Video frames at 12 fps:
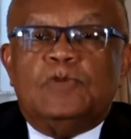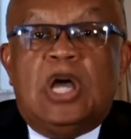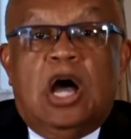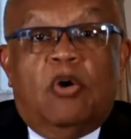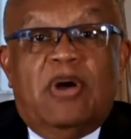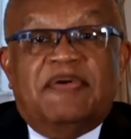
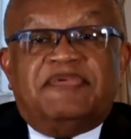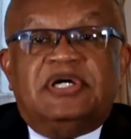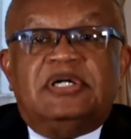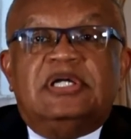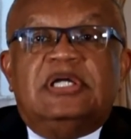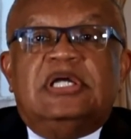However,
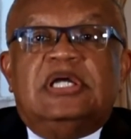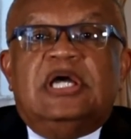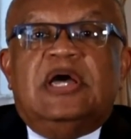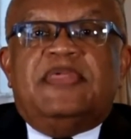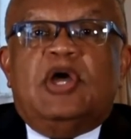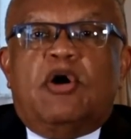
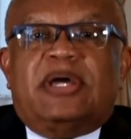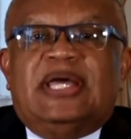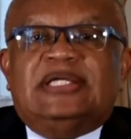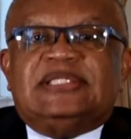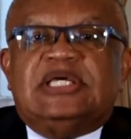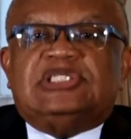the
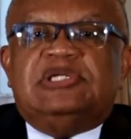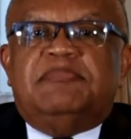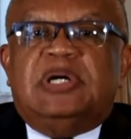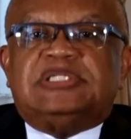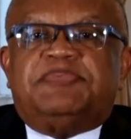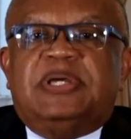organization
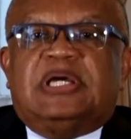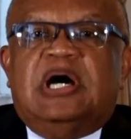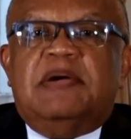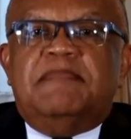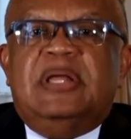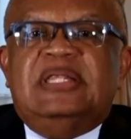must
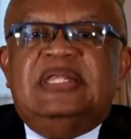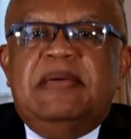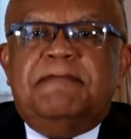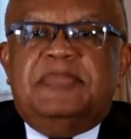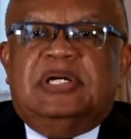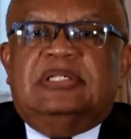become
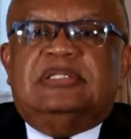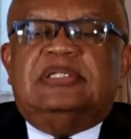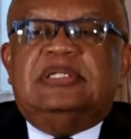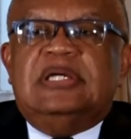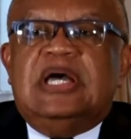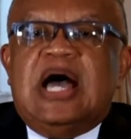nimble
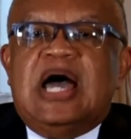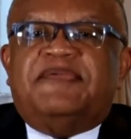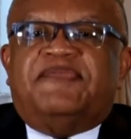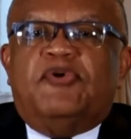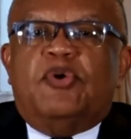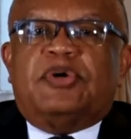and
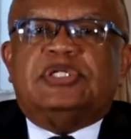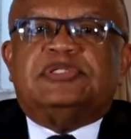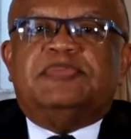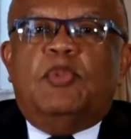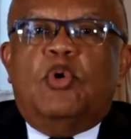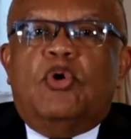focus
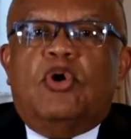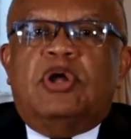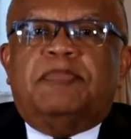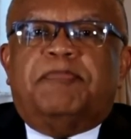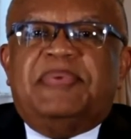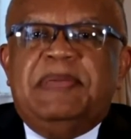more
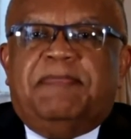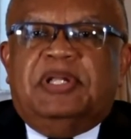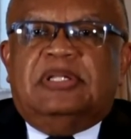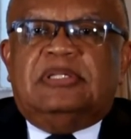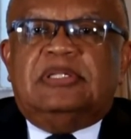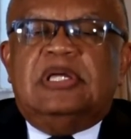on people,